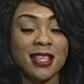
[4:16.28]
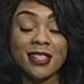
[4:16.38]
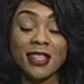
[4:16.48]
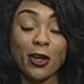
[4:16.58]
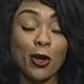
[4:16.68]

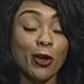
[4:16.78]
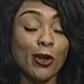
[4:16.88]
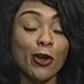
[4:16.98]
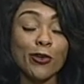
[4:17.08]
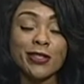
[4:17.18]
The
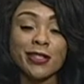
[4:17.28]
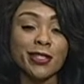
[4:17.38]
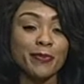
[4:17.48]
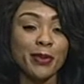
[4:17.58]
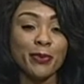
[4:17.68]

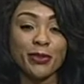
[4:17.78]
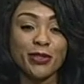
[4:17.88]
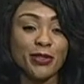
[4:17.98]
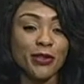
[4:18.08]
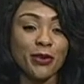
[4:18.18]
closest people
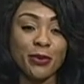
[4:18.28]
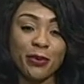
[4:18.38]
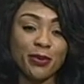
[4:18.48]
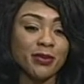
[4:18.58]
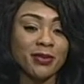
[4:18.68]
to you.
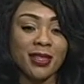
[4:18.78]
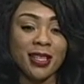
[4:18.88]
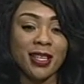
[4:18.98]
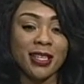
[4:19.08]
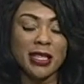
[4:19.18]

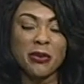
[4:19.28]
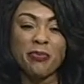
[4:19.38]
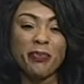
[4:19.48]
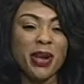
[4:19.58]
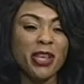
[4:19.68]
They will
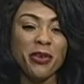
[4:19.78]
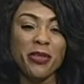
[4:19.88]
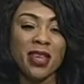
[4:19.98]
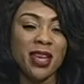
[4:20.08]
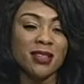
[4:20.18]
bring you
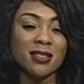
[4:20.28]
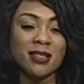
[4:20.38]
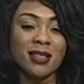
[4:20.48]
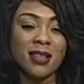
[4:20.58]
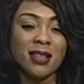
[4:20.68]
things.
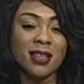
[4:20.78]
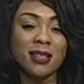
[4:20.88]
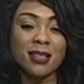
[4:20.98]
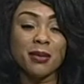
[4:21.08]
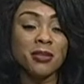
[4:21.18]

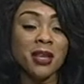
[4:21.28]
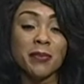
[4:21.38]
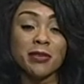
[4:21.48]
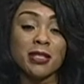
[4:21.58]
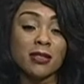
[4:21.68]

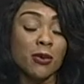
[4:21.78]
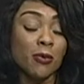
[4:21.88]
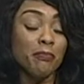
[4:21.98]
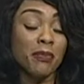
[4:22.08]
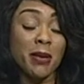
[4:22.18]
Sometimes it's
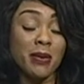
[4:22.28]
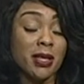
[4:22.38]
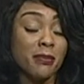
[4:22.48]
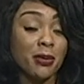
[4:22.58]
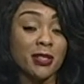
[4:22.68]
maybe
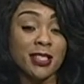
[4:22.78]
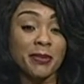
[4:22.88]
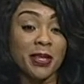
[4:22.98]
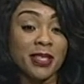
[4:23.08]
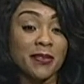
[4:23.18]
the most
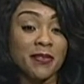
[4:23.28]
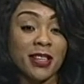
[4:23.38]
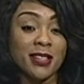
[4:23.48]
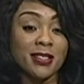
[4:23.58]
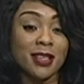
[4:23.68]
expensive
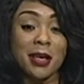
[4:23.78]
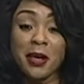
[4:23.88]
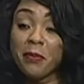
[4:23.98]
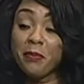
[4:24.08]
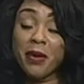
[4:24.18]
things.
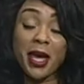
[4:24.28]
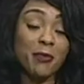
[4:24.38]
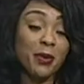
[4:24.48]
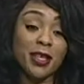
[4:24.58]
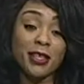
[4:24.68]

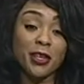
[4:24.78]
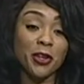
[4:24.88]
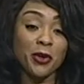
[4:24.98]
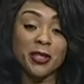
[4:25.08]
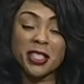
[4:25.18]
Maybe,
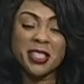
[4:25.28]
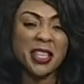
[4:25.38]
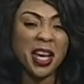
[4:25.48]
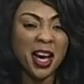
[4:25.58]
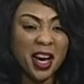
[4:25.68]
just a
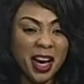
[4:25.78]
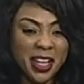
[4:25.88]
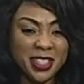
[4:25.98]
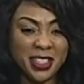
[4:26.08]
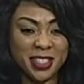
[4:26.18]

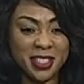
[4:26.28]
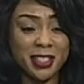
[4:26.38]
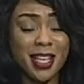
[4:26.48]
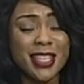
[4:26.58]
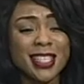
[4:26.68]
kind gesture.
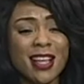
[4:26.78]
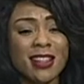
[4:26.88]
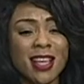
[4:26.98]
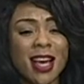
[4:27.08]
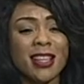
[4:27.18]
That is how
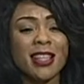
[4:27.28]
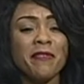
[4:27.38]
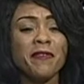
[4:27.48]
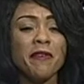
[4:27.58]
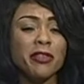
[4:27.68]
they are. They are
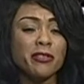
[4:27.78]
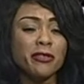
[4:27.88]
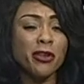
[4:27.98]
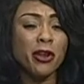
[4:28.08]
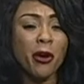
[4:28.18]
very
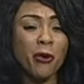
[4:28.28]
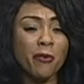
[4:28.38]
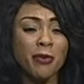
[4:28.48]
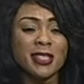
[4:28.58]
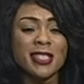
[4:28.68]
slow
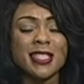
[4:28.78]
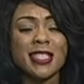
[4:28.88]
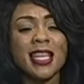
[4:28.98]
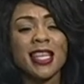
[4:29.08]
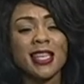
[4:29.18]
but
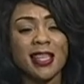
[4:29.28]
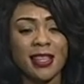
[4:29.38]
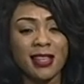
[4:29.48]
sneaky.